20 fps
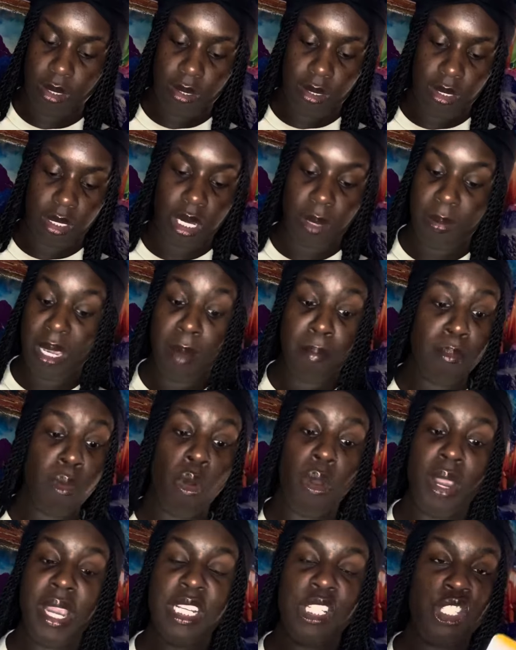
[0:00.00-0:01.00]
Could be a
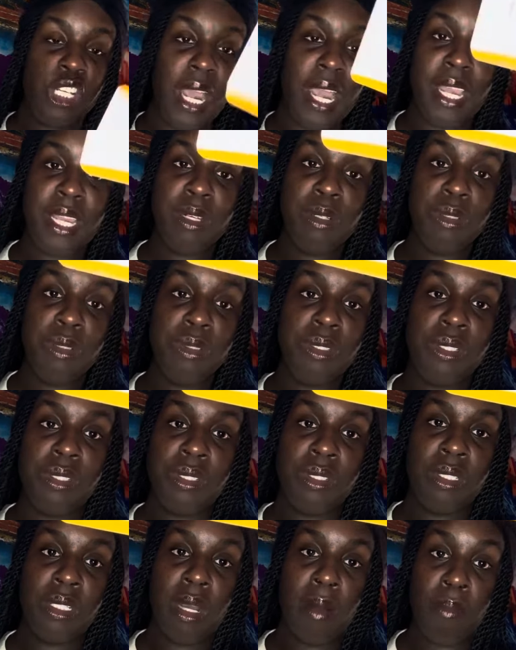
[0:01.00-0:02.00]
boy child,
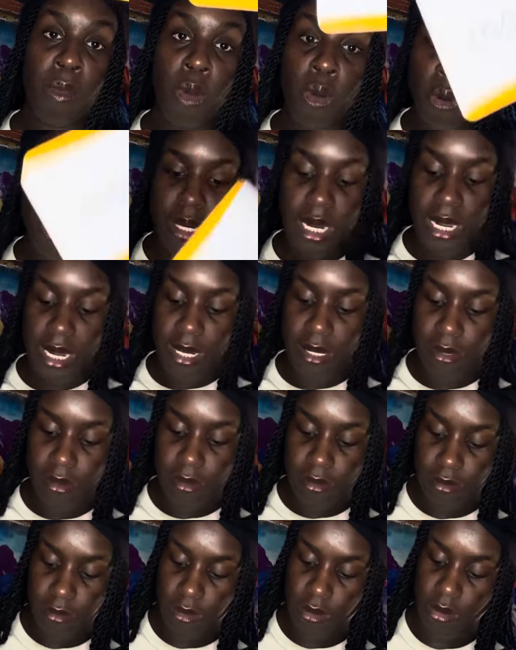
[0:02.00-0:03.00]
mourning.
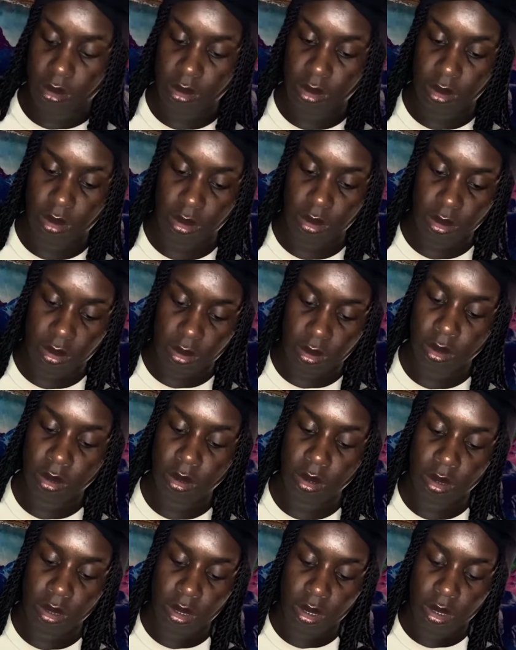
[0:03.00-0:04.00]

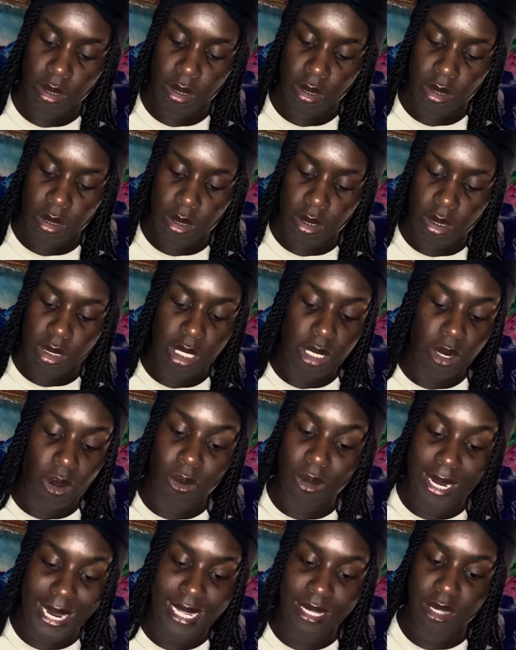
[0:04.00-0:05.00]
They don't
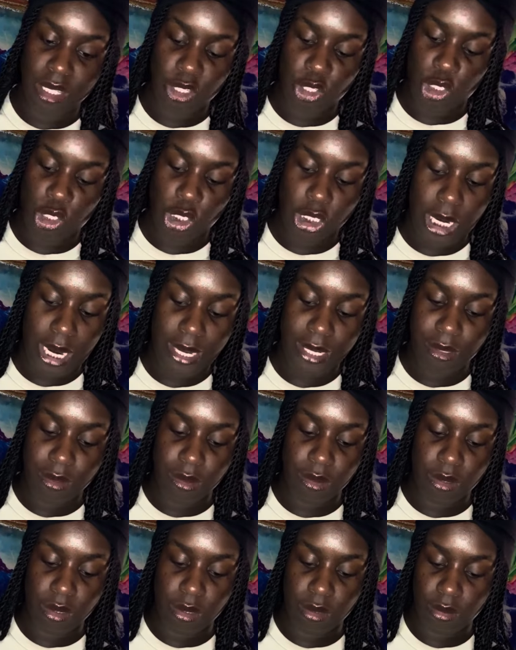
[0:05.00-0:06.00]
like this
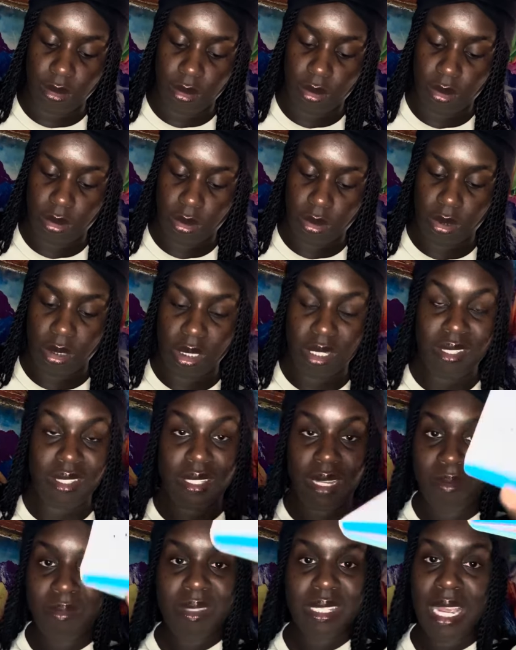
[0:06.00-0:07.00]
child.
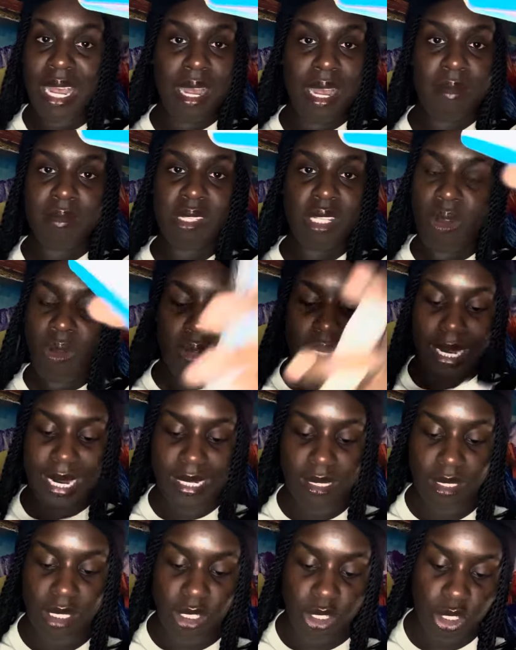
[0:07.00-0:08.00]
Sometimes they don't
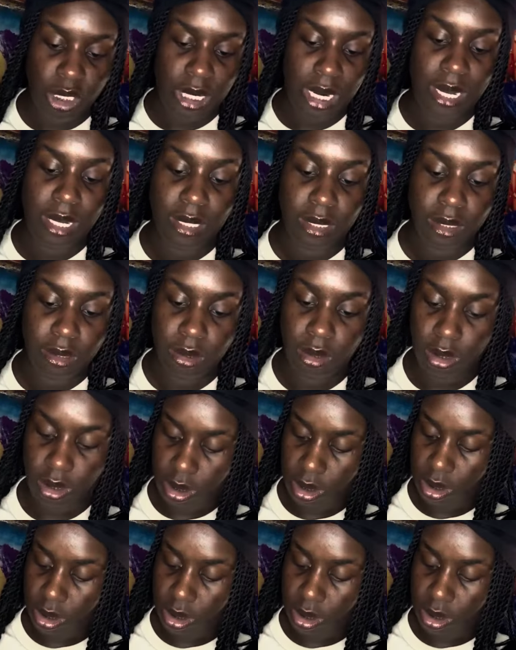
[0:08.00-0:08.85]
like this child.